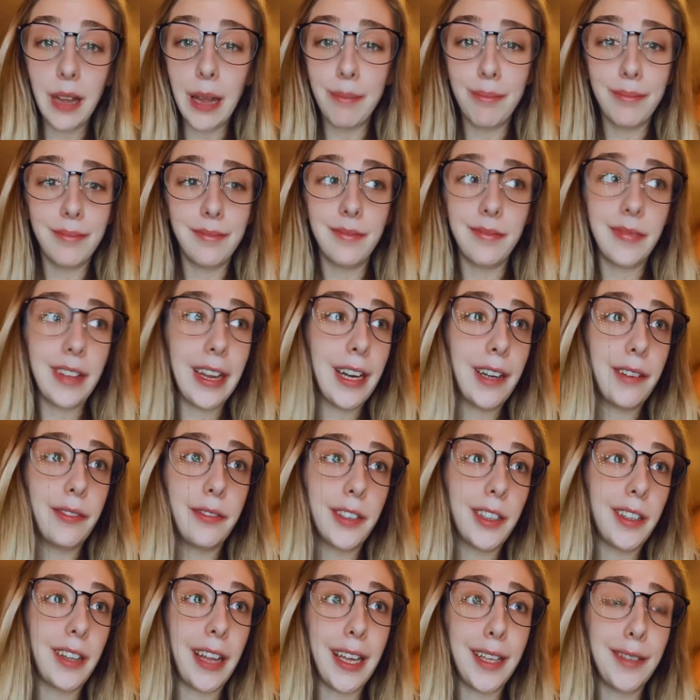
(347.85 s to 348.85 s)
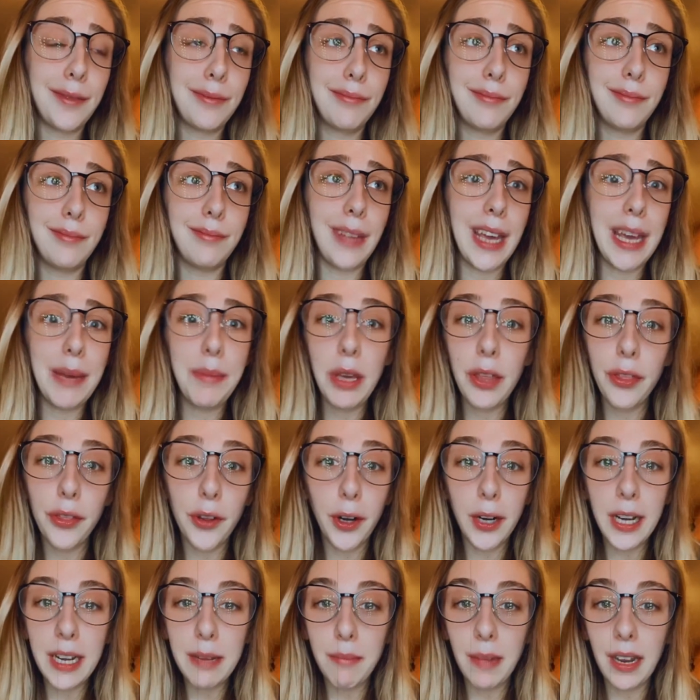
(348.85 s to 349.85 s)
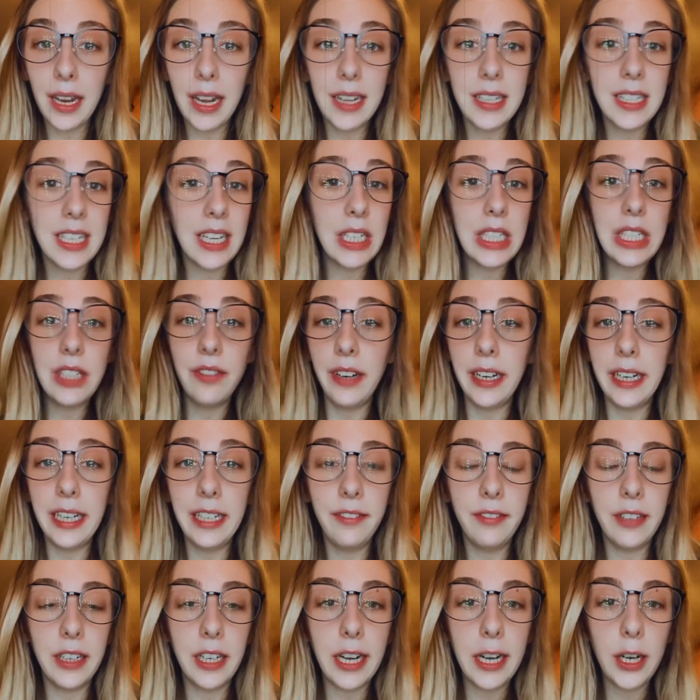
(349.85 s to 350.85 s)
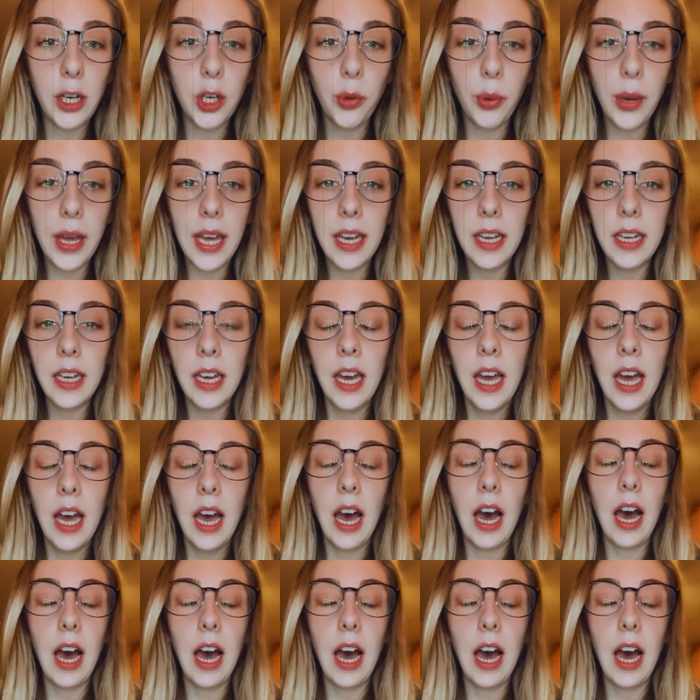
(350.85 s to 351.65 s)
on there for like maybe 30 minutes. It's very, very quick.